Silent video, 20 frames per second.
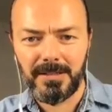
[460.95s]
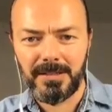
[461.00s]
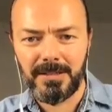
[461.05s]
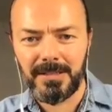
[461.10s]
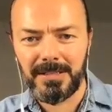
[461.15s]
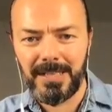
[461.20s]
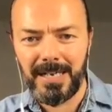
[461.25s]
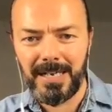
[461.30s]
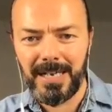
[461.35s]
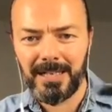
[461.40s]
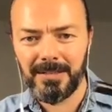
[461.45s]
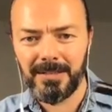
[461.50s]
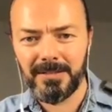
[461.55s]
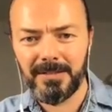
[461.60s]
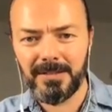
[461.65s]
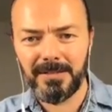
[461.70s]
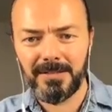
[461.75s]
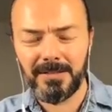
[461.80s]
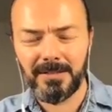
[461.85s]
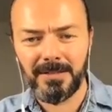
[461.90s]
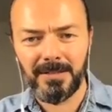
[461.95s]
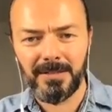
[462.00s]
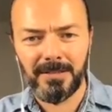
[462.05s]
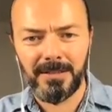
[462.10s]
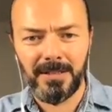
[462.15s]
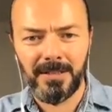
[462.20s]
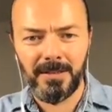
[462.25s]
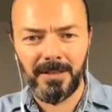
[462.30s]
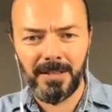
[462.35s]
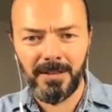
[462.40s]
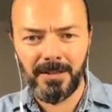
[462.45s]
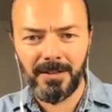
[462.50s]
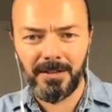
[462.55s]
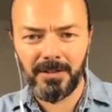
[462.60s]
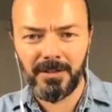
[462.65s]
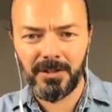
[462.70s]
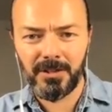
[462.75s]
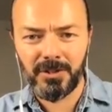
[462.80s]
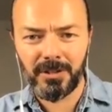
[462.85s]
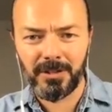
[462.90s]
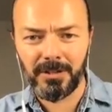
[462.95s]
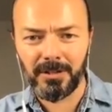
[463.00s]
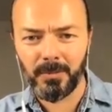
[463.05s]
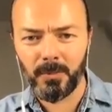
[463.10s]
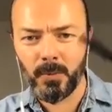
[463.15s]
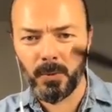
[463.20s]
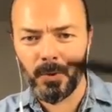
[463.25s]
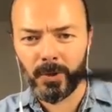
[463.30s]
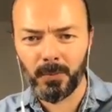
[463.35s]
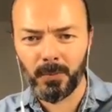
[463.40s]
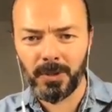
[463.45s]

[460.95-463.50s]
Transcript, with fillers: stylus uh, in, in the digital world.